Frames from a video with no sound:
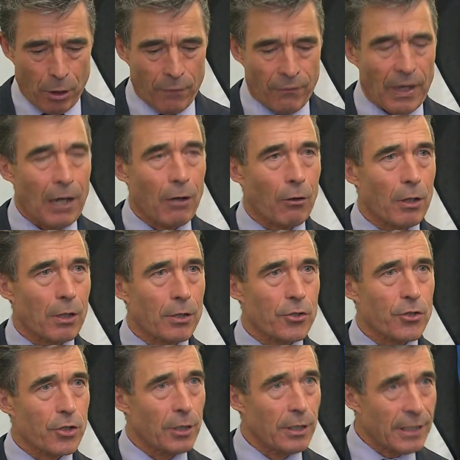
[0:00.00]
of our
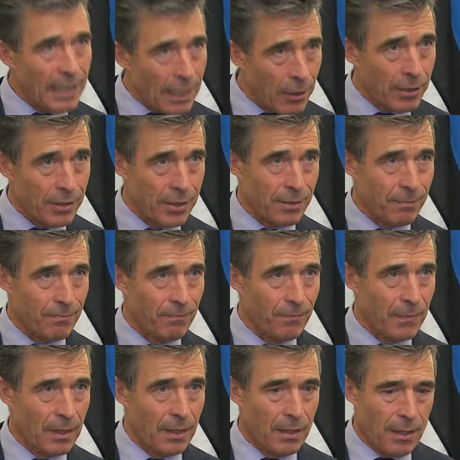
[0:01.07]
solidarity
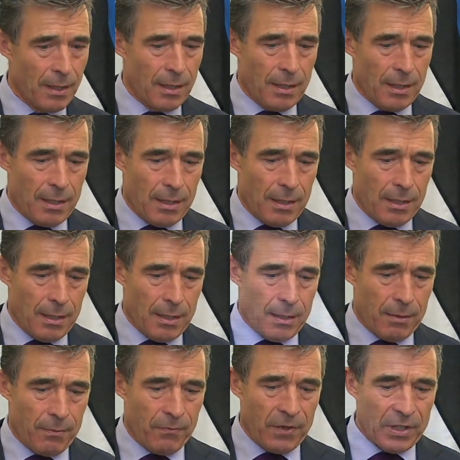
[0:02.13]
uh,
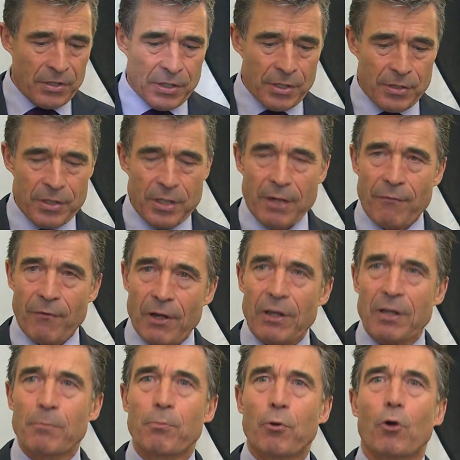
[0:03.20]
this is a
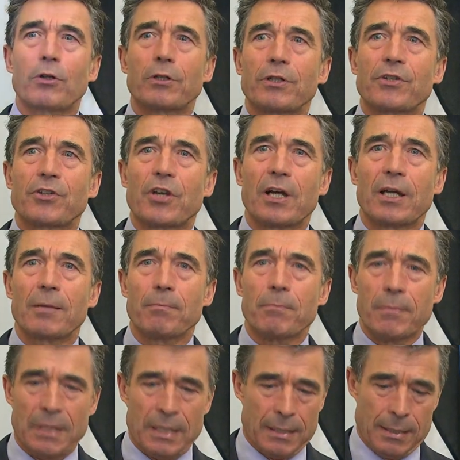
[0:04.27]
very important time
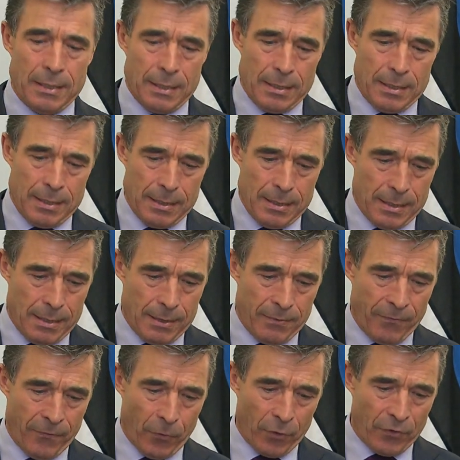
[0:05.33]
uh,
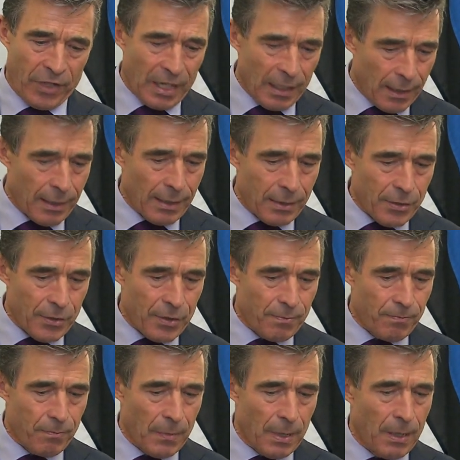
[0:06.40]
for the alliance.
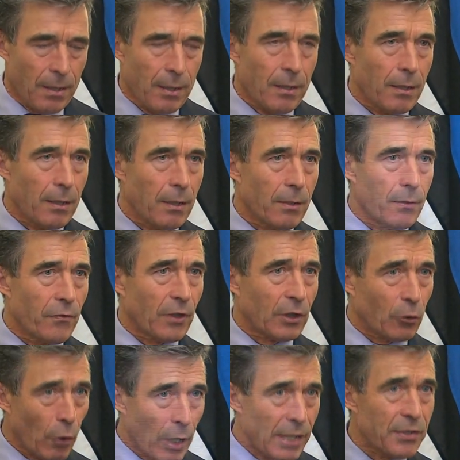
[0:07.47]
Uh, the
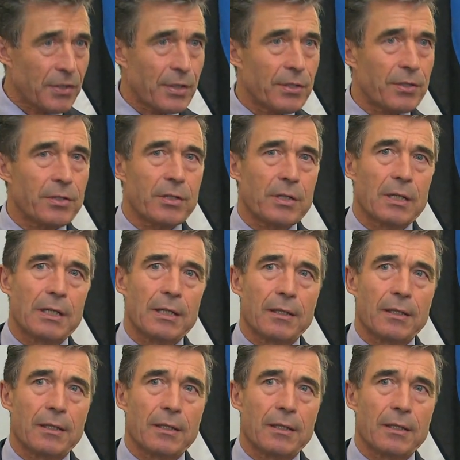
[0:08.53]
crisis